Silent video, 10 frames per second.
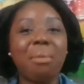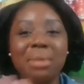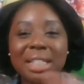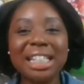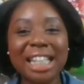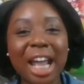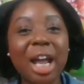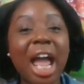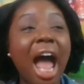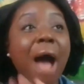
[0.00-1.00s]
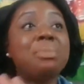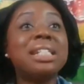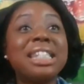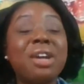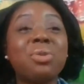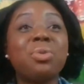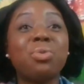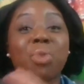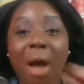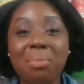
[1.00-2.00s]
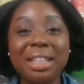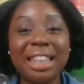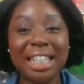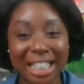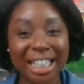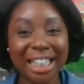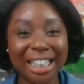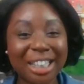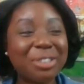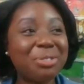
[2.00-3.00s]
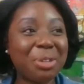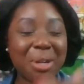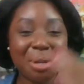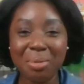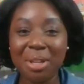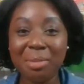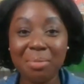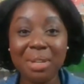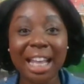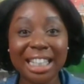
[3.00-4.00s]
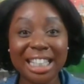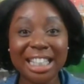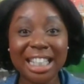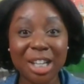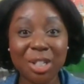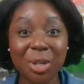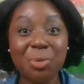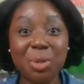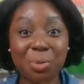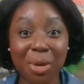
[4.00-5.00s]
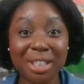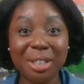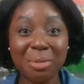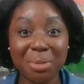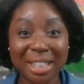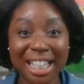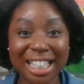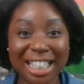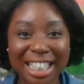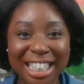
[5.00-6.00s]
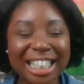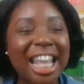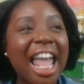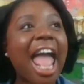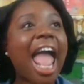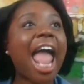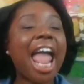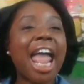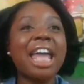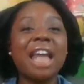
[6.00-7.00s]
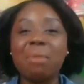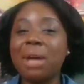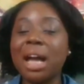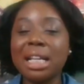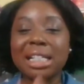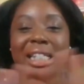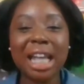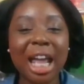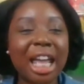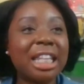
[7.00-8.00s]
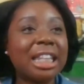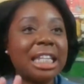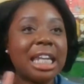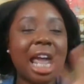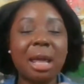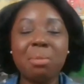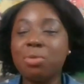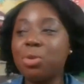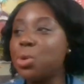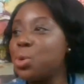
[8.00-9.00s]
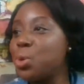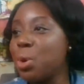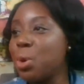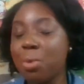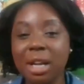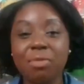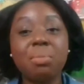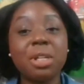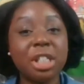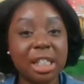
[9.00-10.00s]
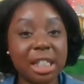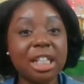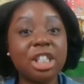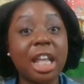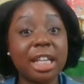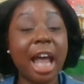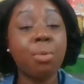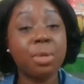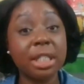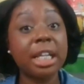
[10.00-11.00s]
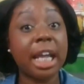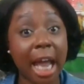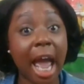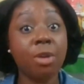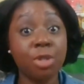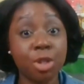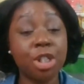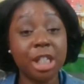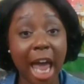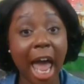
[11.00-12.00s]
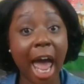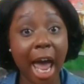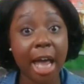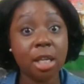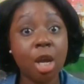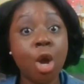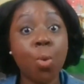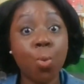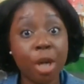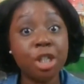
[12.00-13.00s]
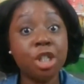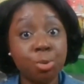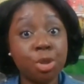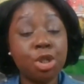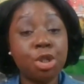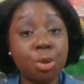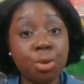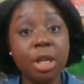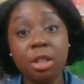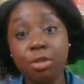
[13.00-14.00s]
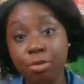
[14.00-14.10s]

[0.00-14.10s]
just say Robin Thede from Black Lady Sketch Show was one of the presenters. Okay. And I'm not gonna say the name of who or whatever, but she said that was an encounter she had when she was shooting the